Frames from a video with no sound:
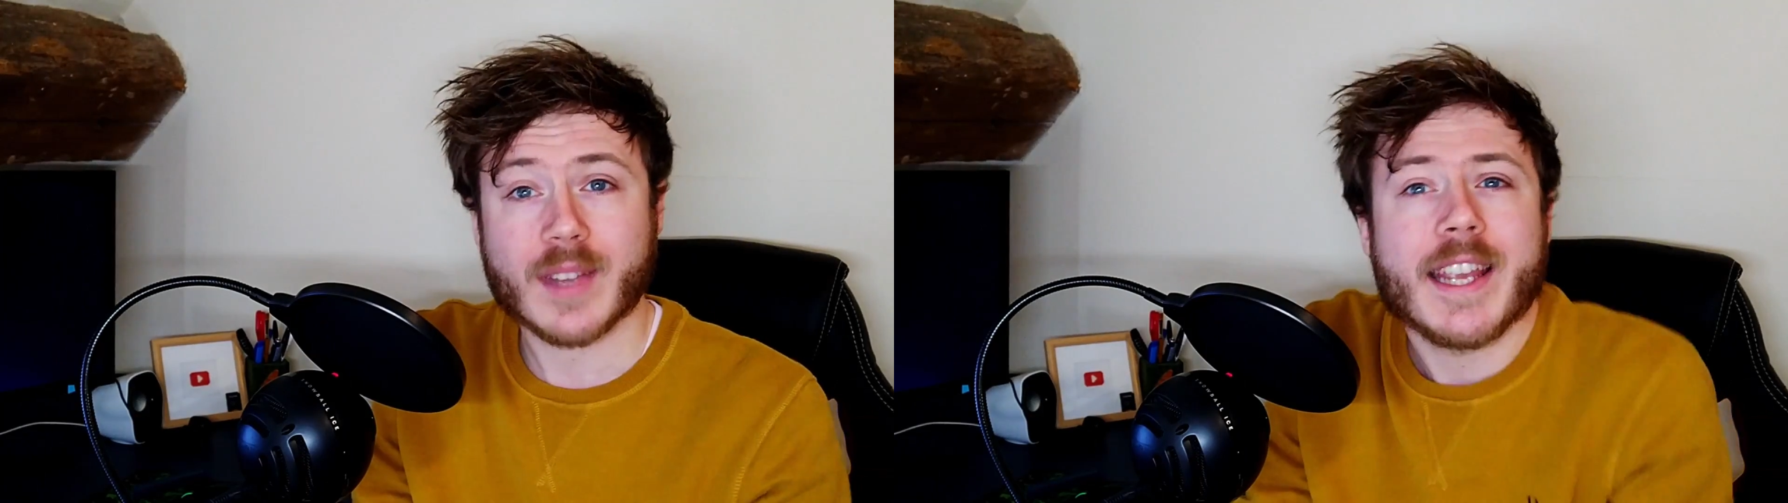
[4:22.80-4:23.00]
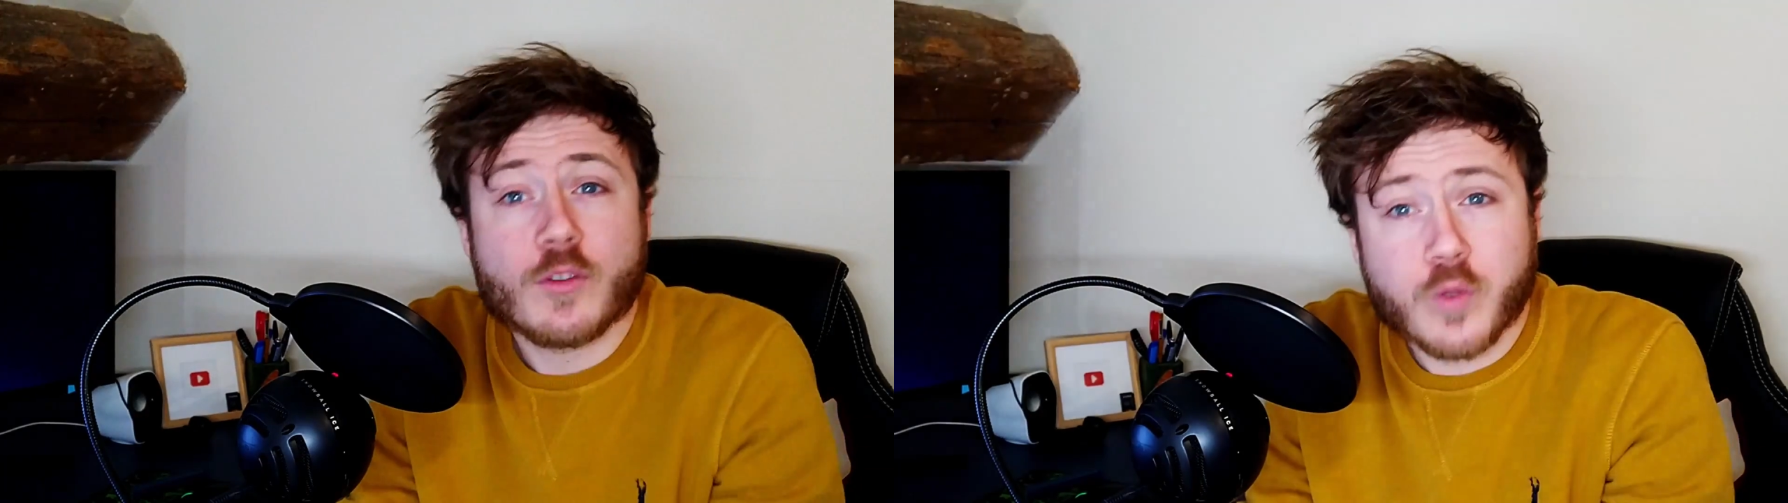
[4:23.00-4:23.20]

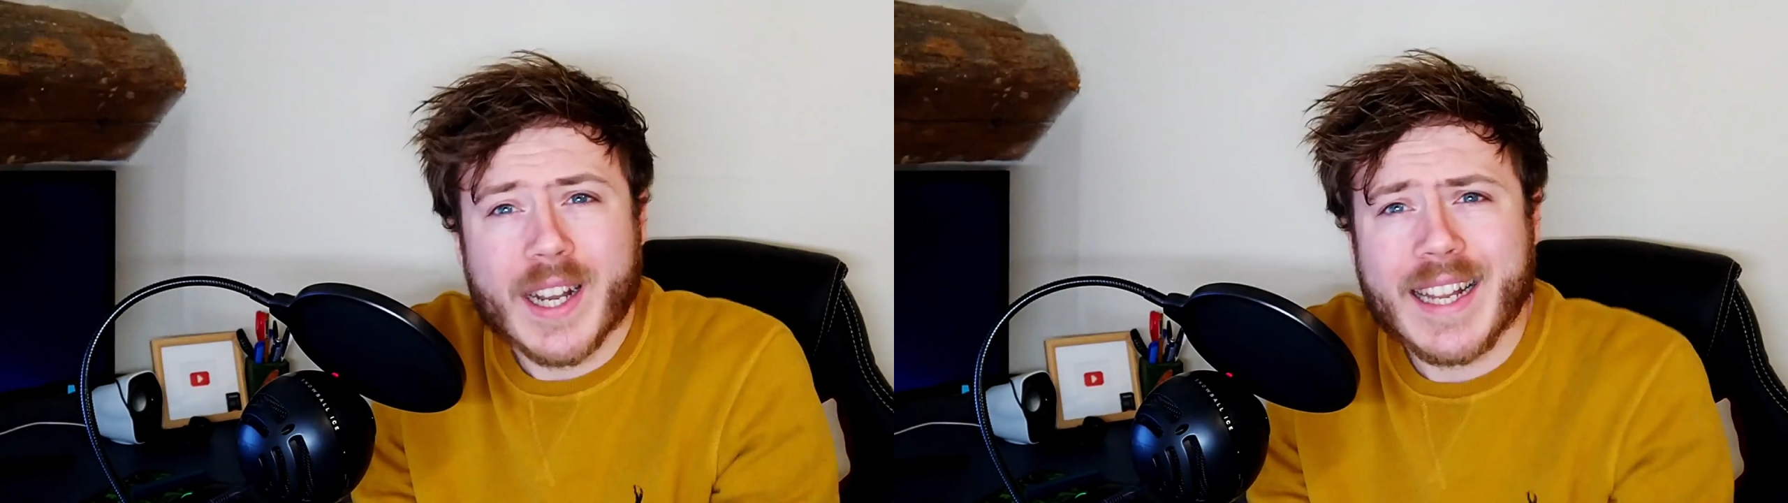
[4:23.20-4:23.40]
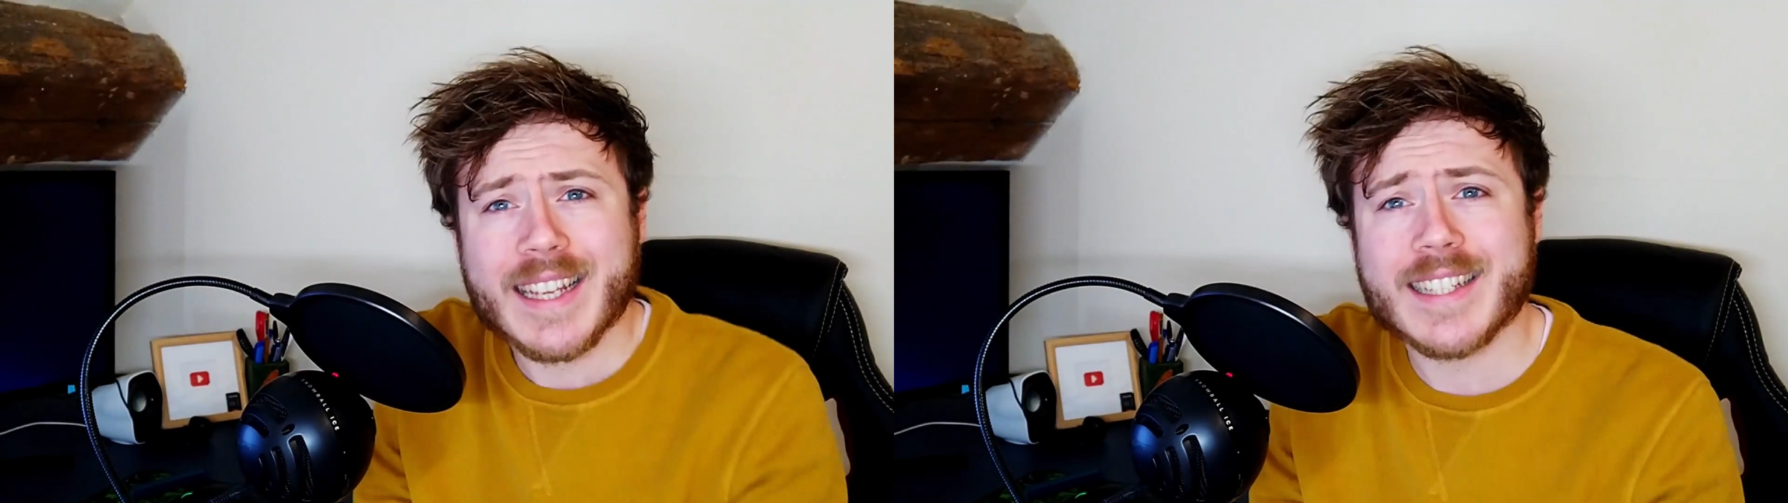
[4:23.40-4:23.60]
it's
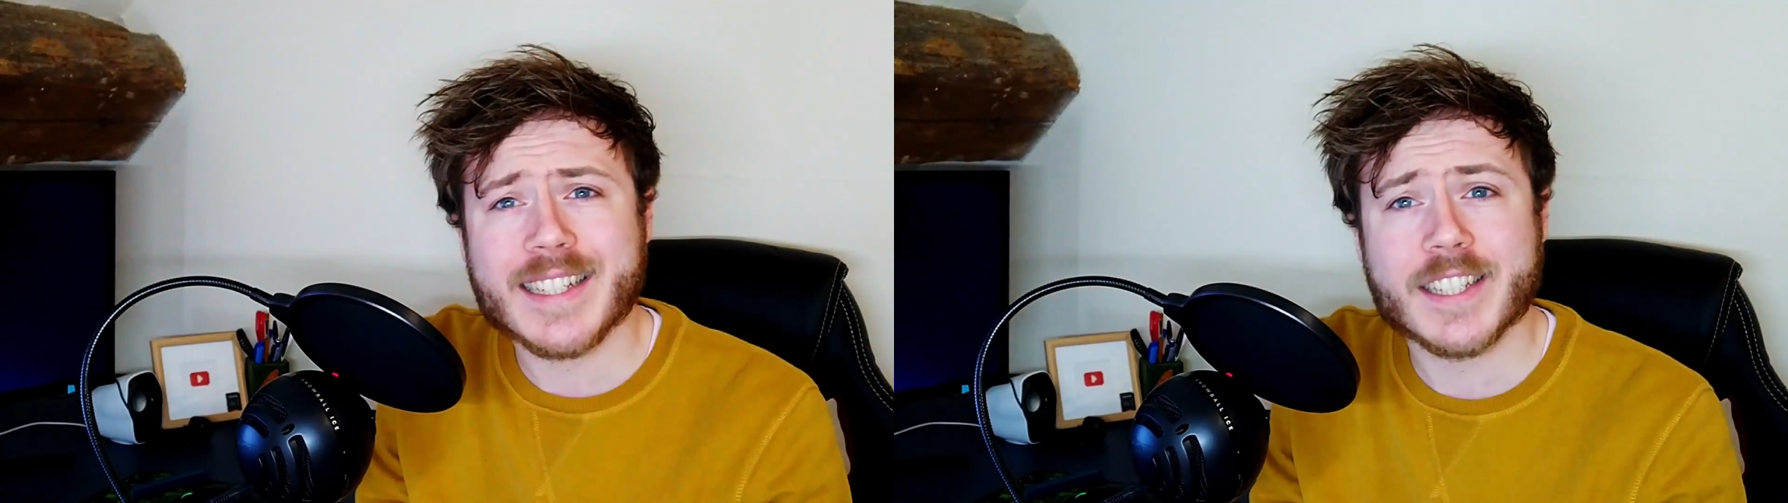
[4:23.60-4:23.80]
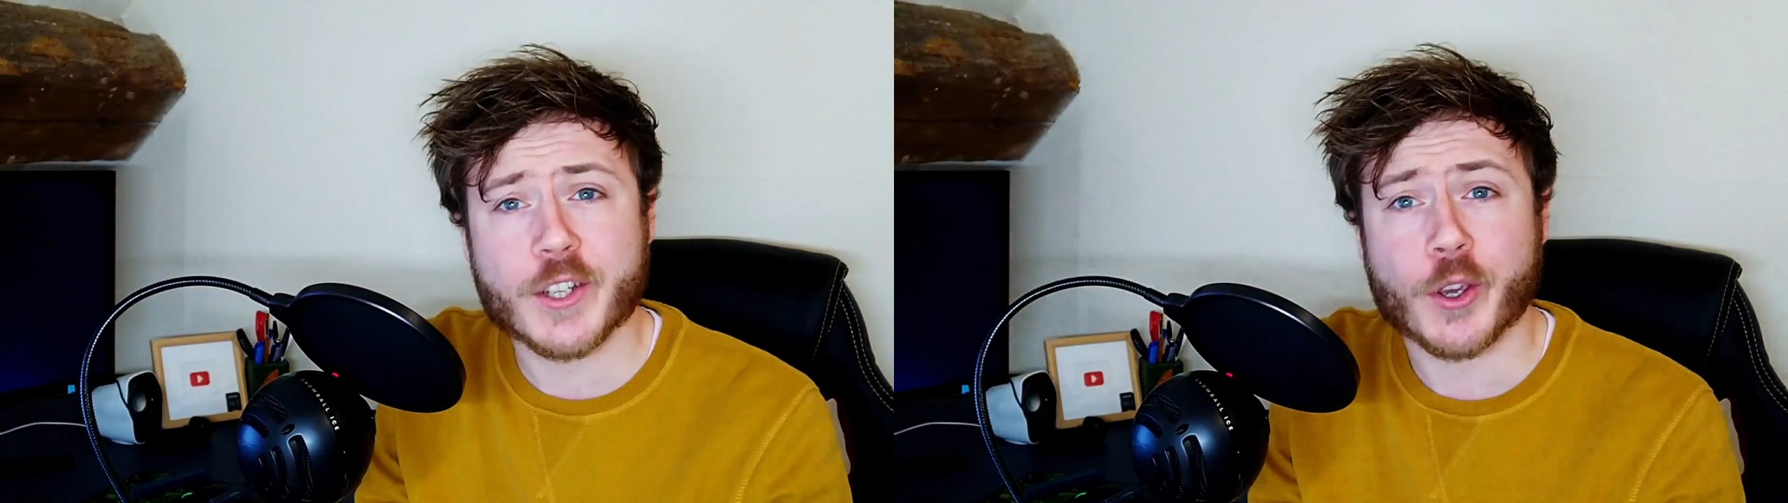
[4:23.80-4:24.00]
really
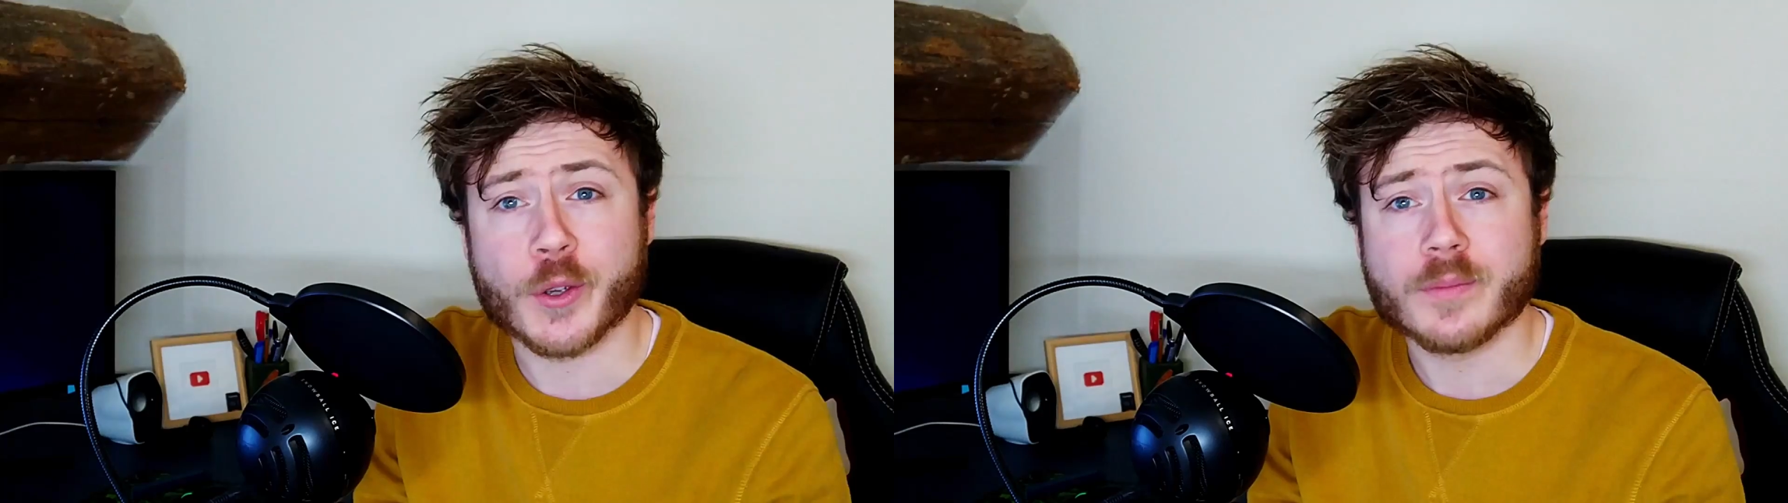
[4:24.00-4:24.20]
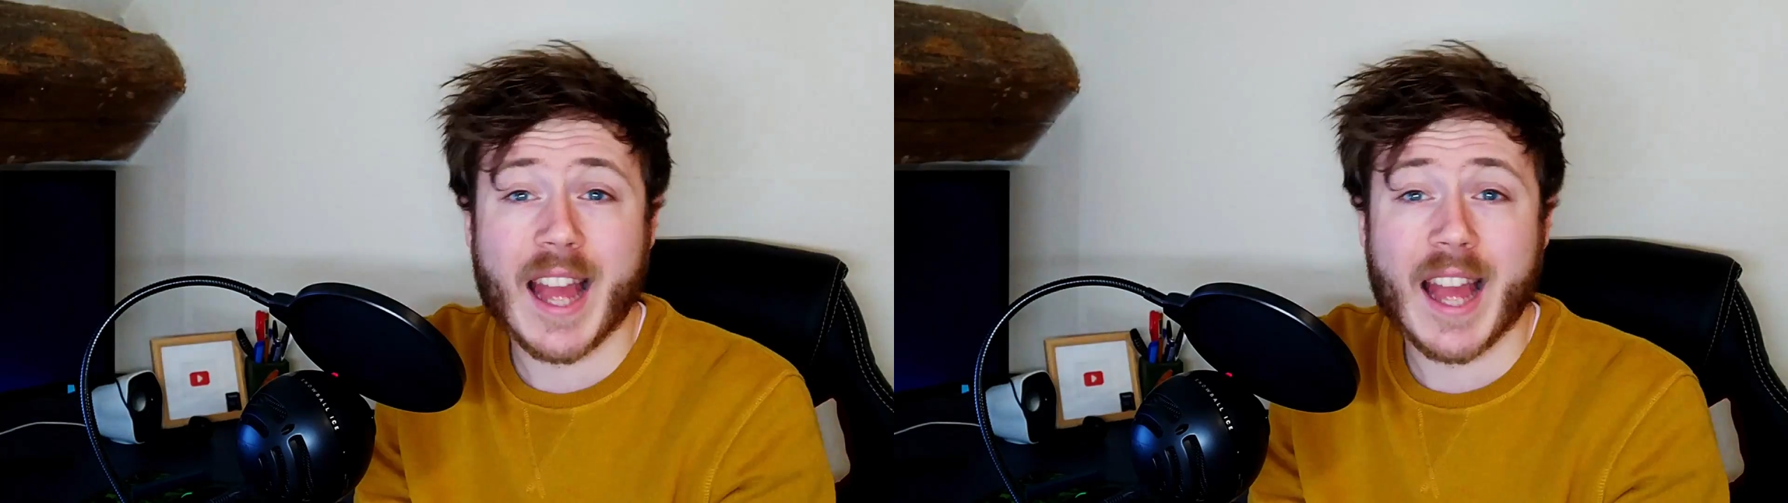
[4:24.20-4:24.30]
easy to do,